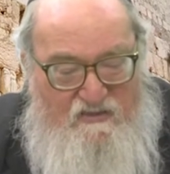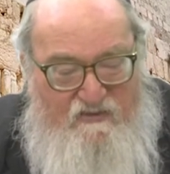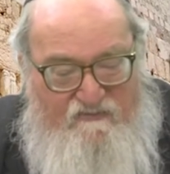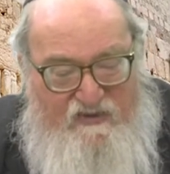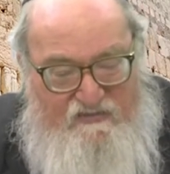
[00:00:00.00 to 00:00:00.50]

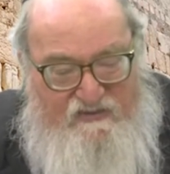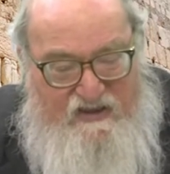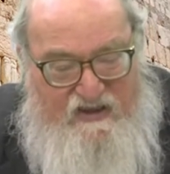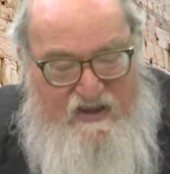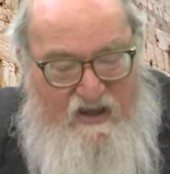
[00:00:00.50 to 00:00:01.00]

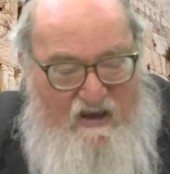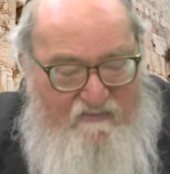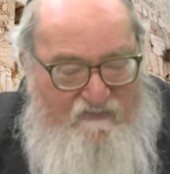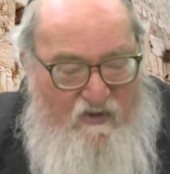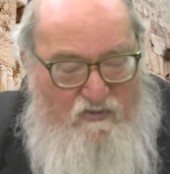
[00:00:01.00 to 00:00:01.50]
L'vilti
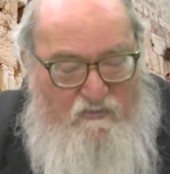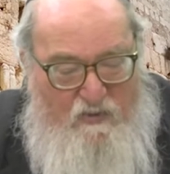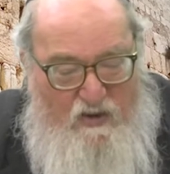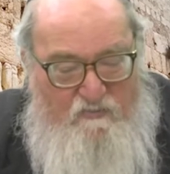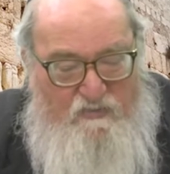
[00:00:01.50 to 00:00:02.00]
avod
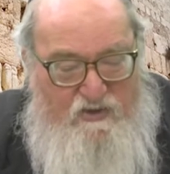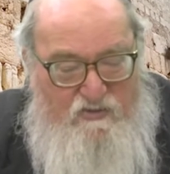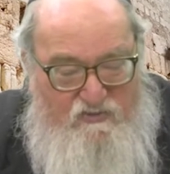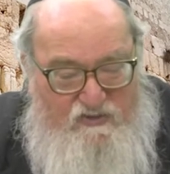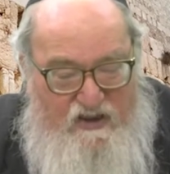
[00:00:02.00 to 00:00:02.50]
bam
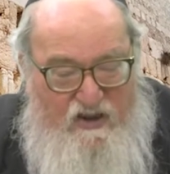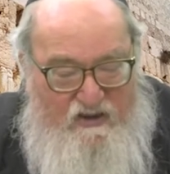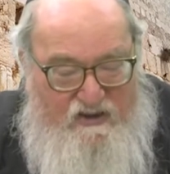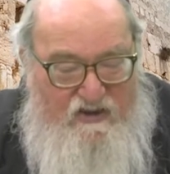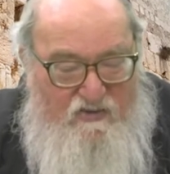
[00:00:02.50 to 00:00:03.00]
b'Yehudi
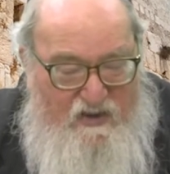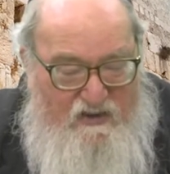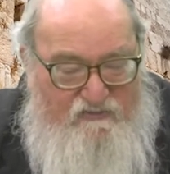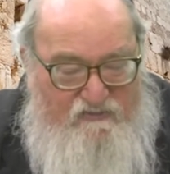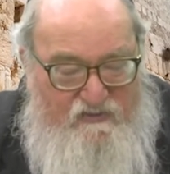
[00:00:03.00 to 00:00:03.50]
achiyu
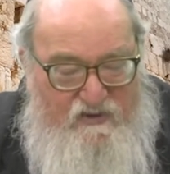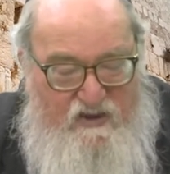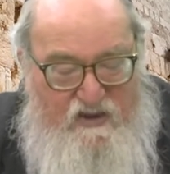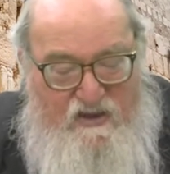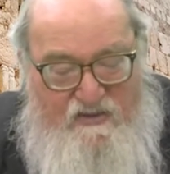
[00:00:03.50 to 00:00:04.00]
ish,
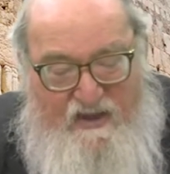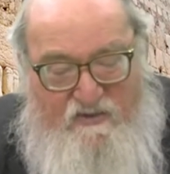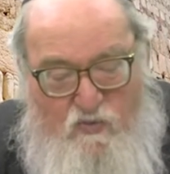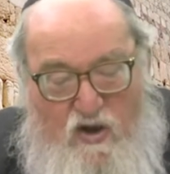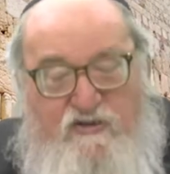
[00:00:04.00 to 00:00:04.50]

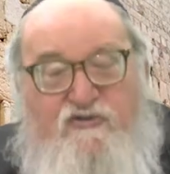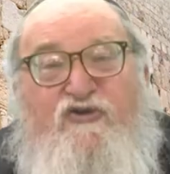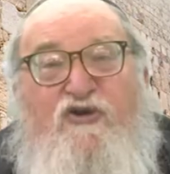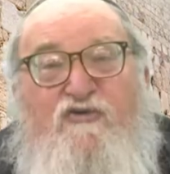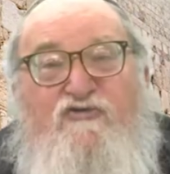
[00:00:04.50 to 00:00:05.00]
that one
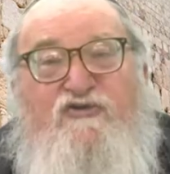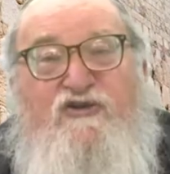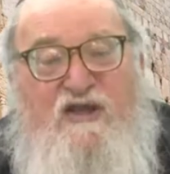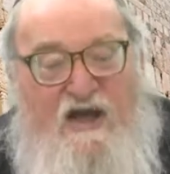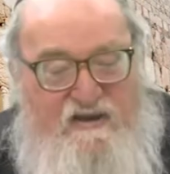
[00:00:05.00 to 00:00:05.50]
Jew
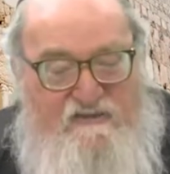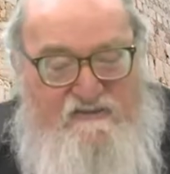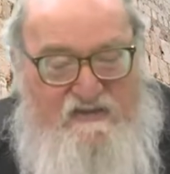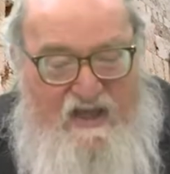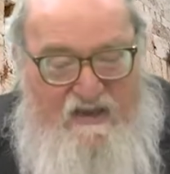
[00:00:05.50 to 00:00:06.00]
should not
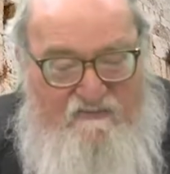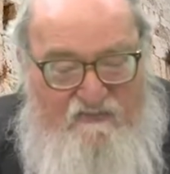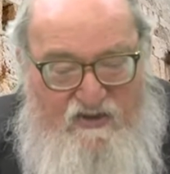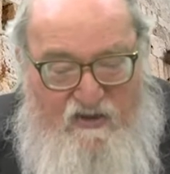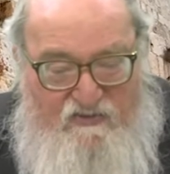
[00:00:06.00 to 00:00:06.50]

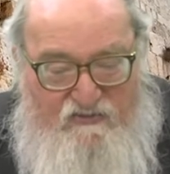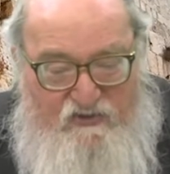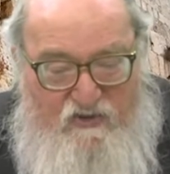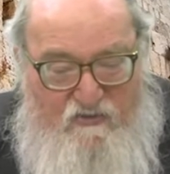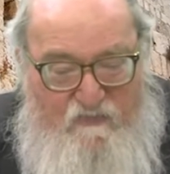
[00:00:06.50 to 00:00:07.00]
enslave another
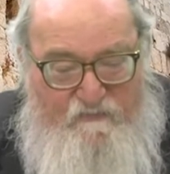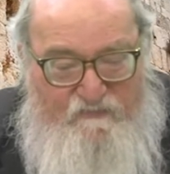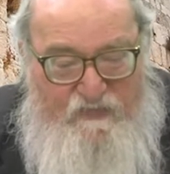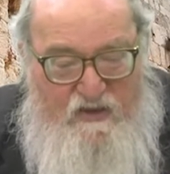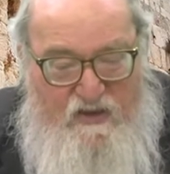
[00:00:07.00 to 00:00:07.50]
Jew
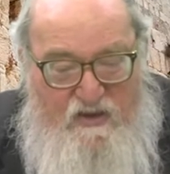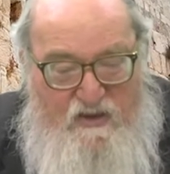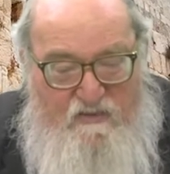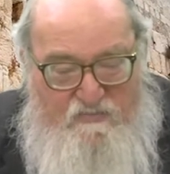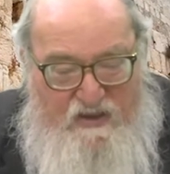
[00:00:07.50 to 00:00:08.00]

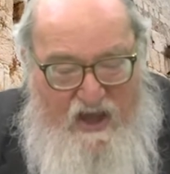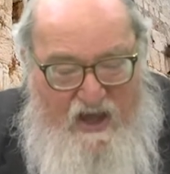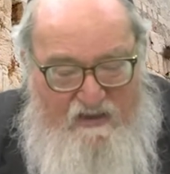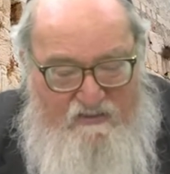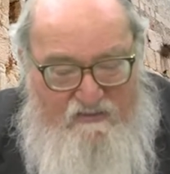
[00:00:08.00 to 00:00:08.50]

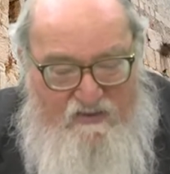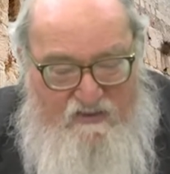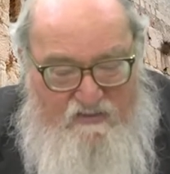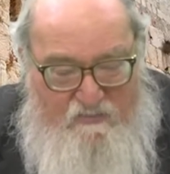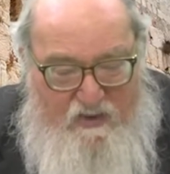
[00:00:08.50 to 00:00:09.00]
beyond
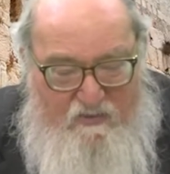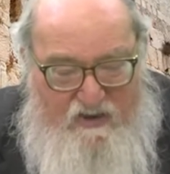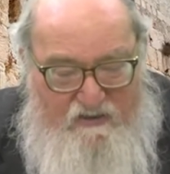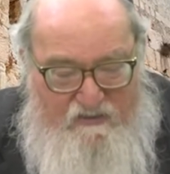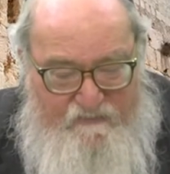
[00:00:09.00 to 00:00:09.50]
the
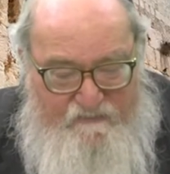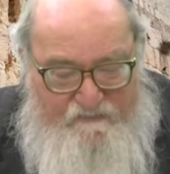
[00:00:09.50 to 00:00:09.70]
period.